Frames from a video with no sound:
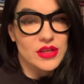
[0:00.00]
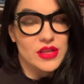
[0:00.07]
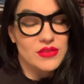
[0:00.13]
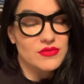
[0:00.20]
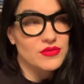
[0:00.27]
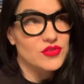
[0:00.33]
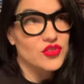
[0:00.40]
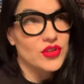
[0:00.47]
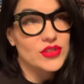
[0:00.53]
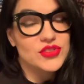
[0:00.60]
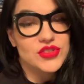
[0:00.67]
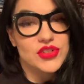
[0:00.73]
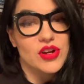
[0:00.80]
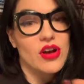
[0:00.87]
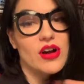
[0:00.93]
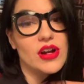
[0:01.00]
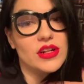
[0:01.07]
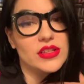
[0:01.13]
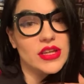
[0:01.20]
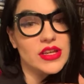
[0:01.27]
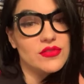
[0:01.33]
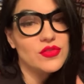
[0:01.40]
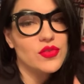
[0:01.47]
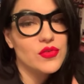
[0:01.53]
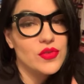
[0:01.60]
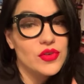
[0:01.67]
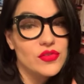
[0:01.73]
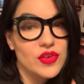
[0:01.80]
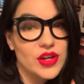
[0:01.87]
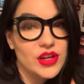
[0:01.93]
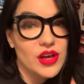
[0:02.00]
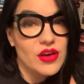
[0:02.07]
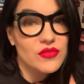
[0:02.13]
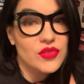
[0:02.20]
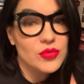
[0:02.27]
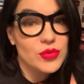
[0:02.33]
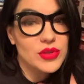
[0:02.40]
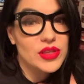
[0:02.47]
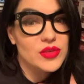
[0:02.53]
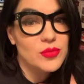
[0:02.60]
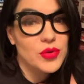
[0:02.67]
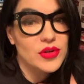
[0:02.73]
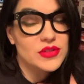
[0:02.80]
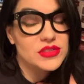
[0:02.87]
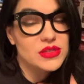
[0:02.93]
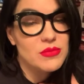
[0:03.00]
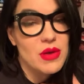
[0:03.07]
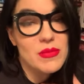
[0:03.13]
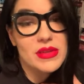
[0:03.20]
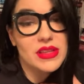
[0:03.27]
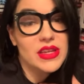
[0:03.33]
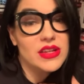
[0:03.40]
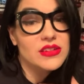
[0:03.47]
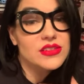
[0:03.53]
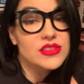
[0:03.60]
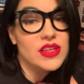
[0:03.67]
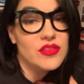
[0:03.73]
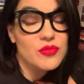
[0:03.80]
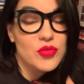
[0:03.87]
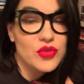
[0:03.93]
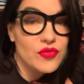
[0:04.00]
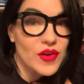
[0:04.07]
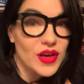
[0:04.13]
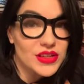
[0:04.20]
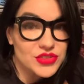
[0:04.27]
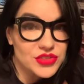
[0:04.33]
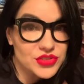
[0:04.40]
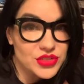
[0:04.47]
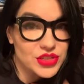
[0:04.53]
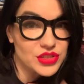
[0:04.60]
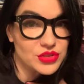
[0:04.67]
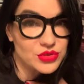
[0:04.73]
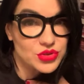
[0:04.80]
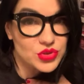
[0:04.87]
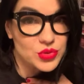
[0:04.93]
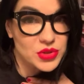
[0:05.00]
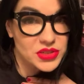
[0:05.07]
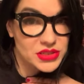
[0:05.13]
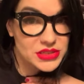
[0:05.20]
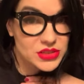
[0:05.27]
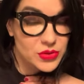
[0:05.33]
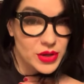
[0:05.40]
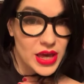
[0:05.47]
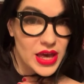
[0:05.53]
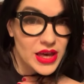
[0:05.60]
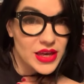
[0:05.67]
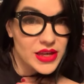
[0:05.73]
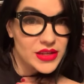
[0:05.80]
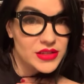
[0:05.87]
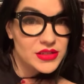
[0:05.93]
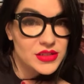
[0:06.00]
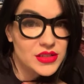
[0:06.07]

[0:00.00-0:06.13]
and trust your heart. Like if you feel very comfortable with this person, maybe let yourself move faster than usual. It's okay.